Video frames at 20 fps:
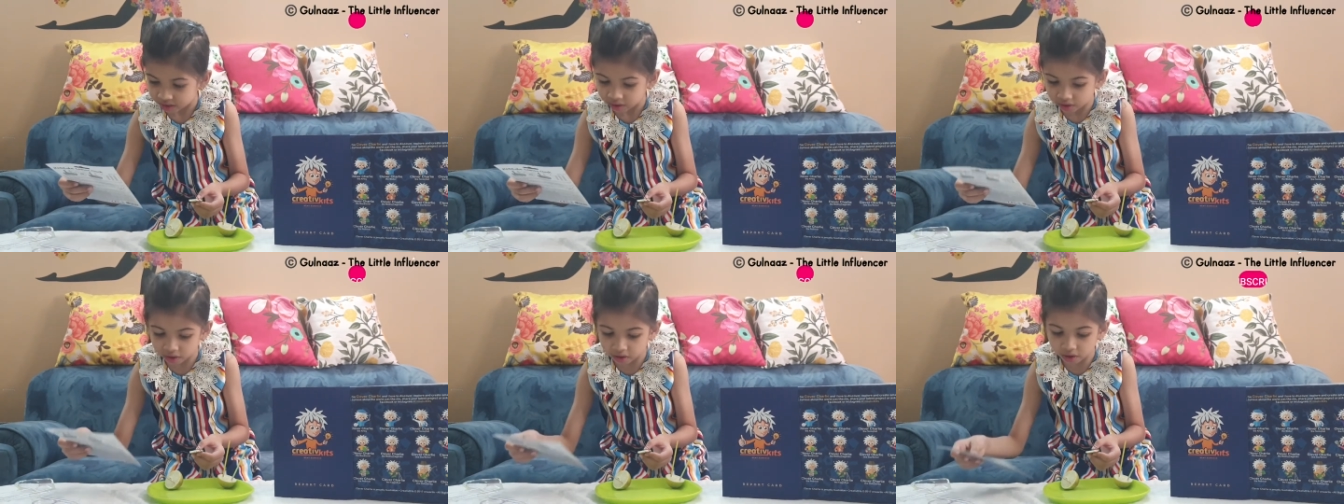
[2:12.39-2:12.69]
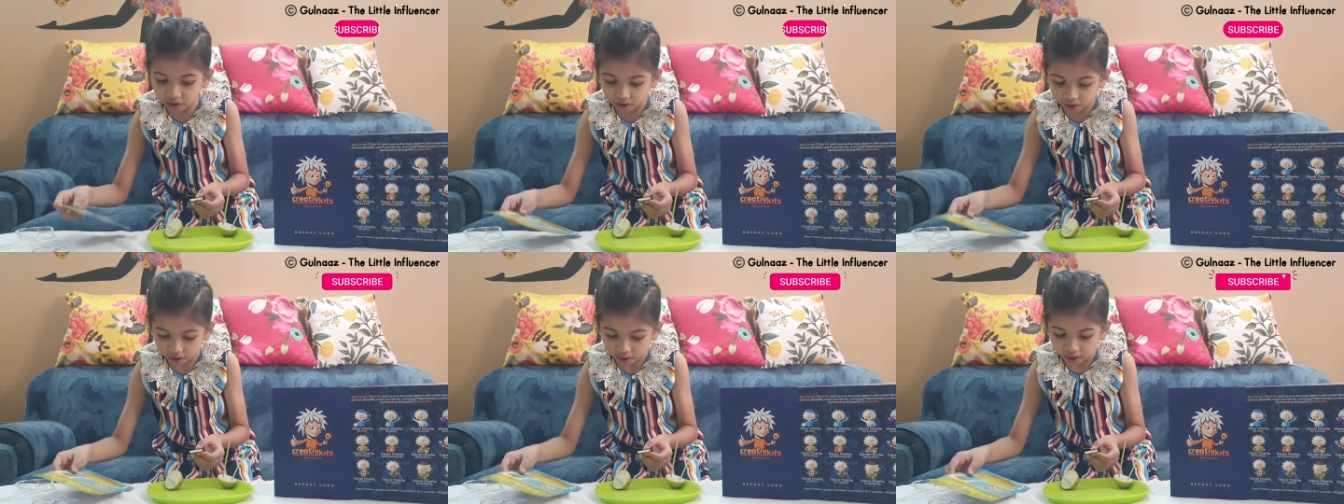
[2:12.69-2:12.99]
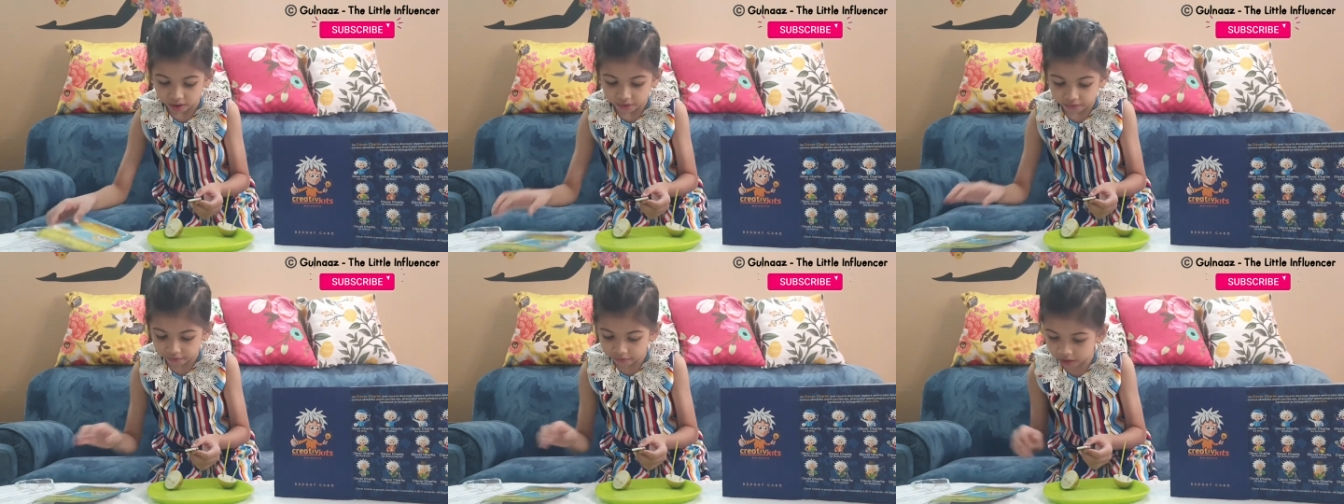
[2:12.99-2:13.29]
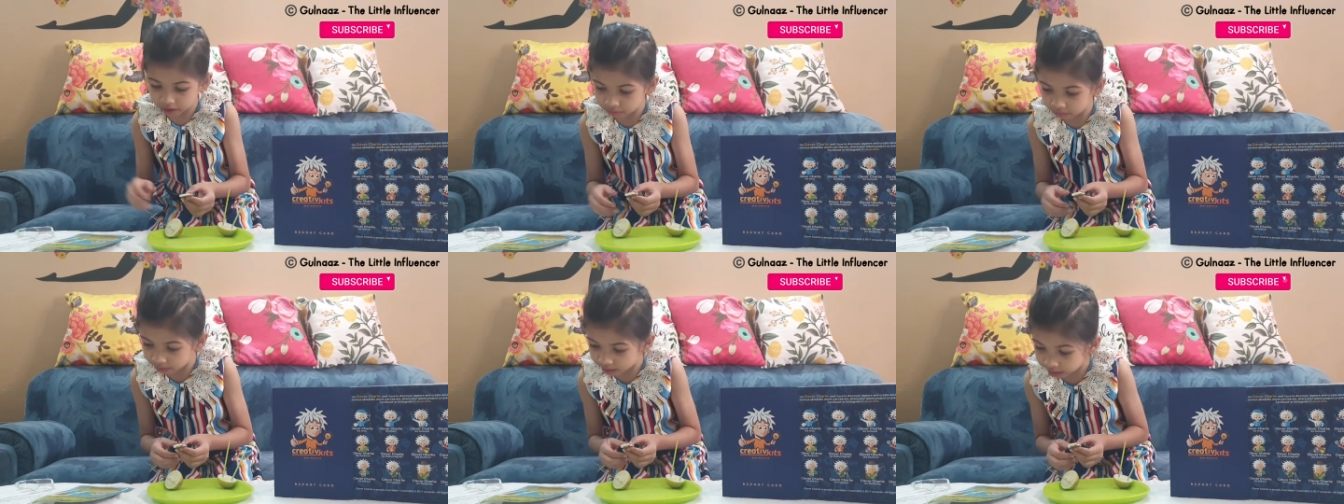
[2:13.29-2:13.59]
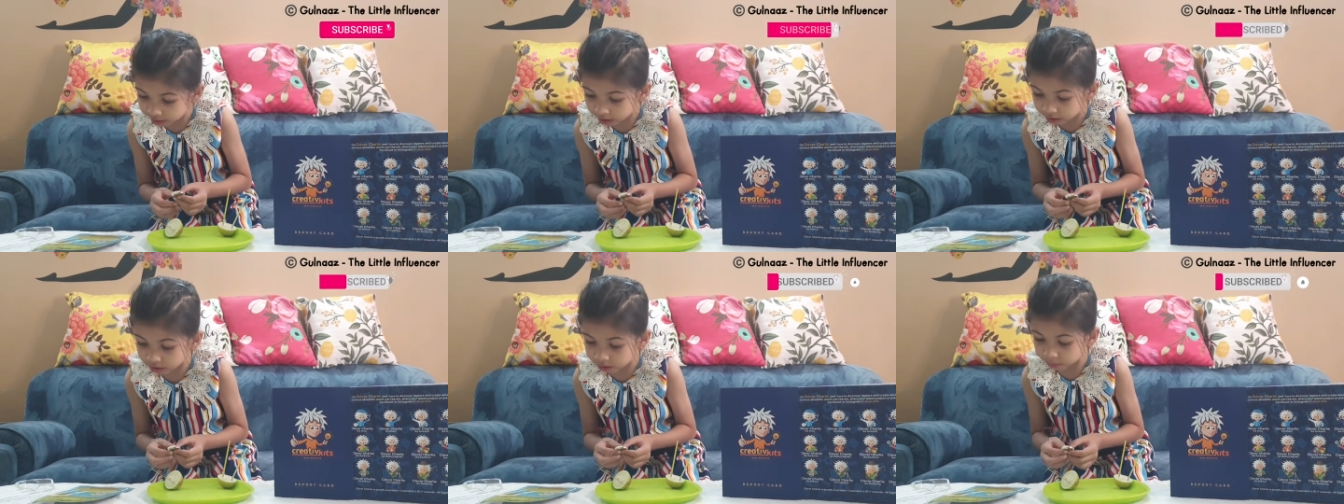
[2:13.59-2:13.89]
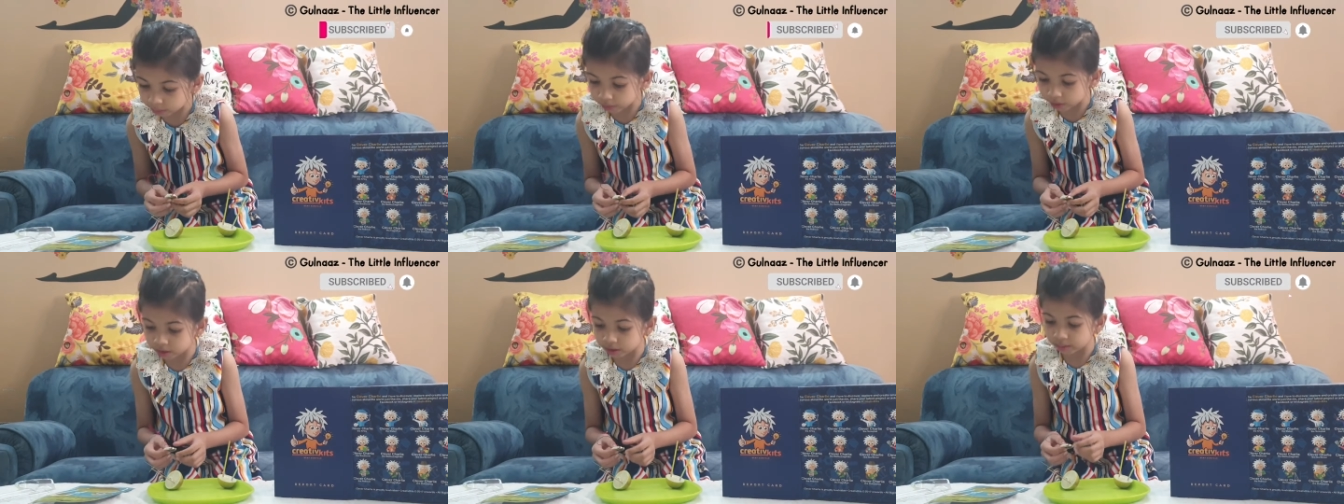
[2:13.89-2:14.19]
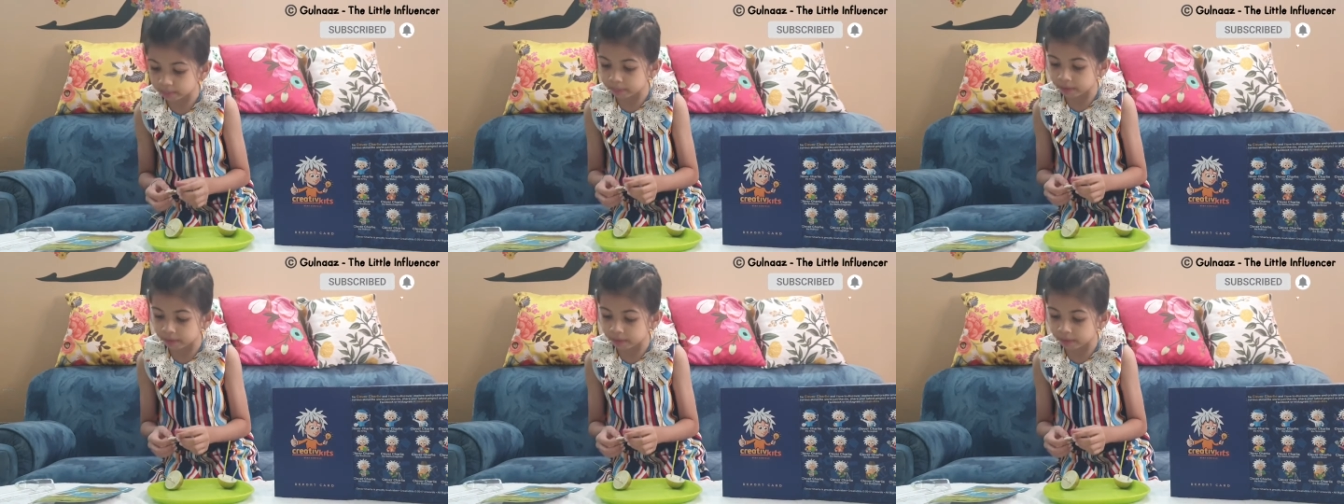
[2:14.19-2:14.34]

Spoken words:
Oh, first we need to put the